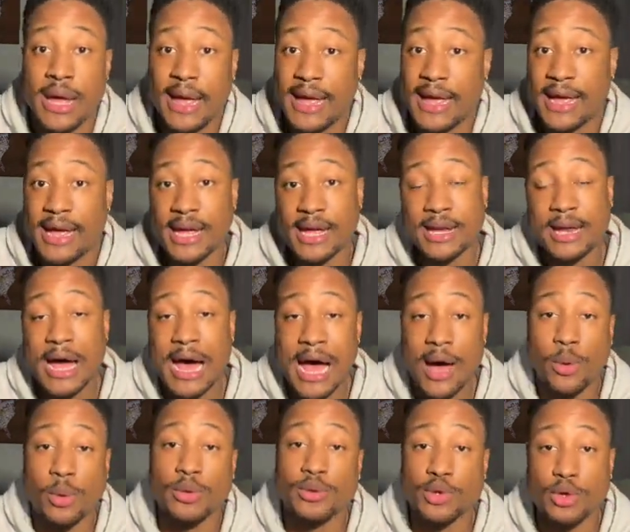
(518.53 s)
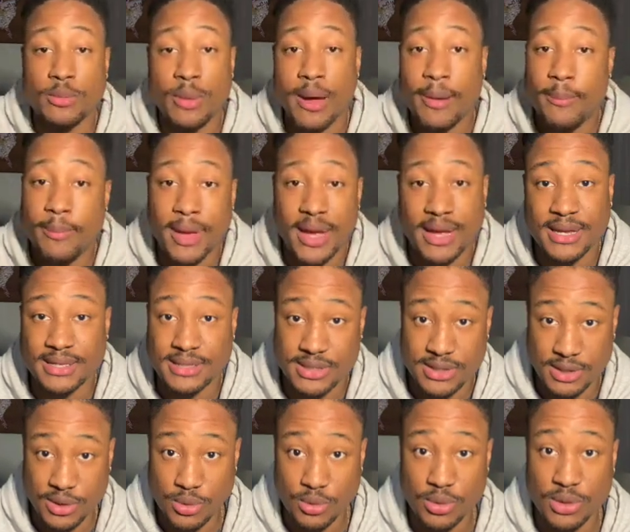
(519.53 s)
and I will do my best
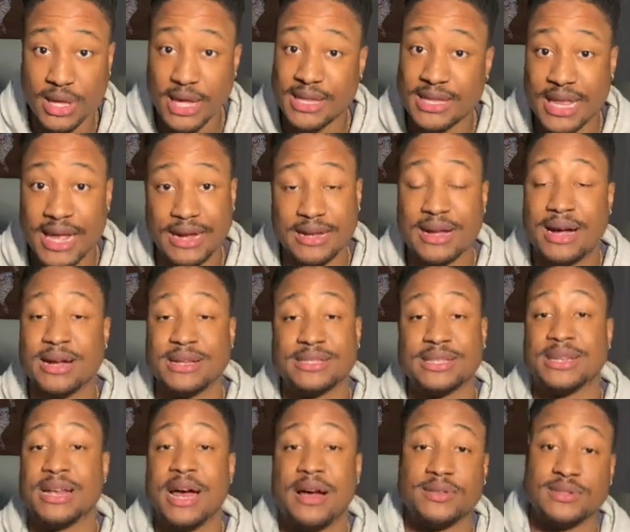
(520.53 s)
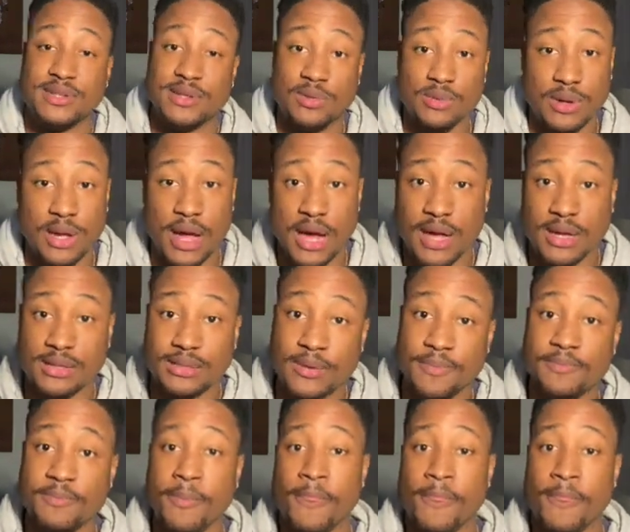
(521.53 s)
to get that content out to you guys.